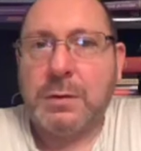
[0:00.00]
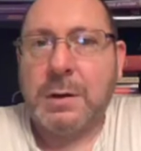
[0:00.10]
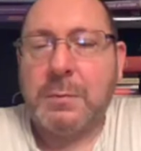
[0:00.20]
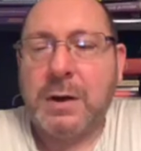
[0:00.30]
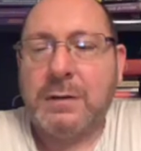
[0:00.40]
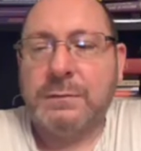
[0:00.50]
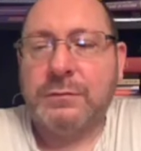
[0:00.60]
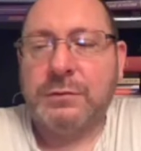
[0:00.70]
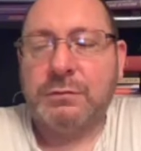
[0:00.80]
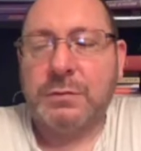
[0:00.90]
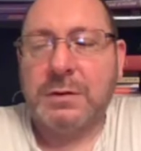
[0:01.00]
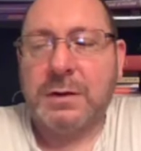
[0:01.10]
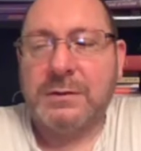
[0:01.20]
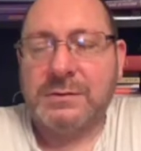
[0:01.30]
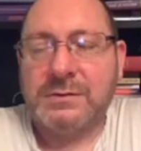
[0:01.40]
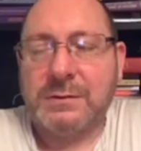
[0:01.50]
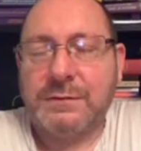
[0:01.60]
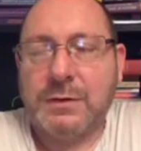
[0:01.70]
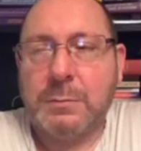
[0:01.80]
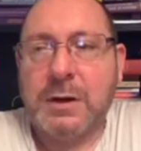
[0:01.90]
I might have just realised there's something
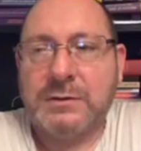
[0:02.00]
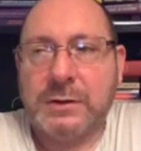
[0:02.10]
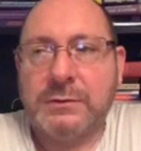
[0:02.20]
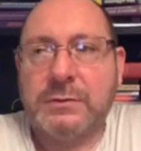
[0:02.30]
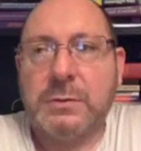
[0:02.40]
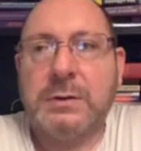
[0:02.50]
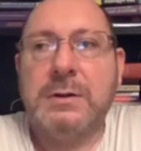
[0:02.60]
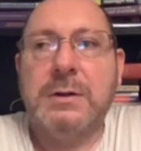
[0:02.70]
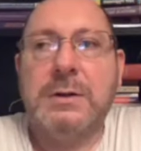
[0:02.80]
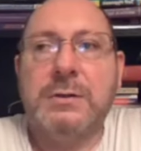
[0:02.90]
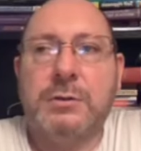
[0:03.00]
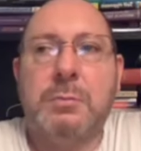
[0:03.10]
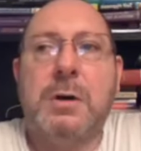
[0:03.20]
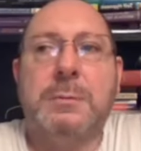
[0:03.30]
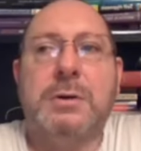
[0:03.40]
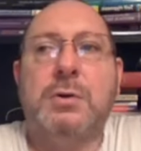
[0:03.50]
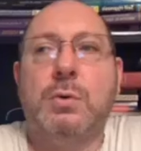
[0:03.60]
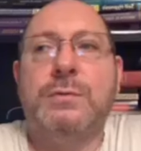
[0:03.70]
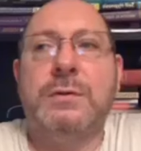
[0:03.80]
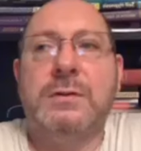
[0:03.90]
I might have done to it that might be
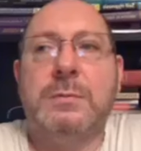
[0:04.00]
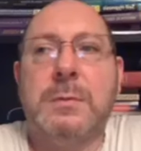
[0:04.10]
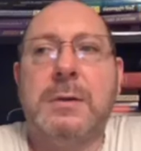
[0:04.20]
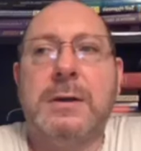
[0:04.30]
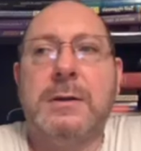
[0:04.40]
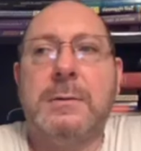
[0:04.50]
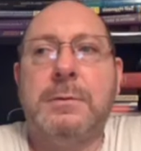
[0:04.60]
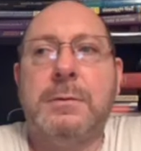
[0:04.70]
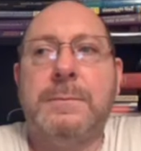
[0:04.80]
causing it to be playing up.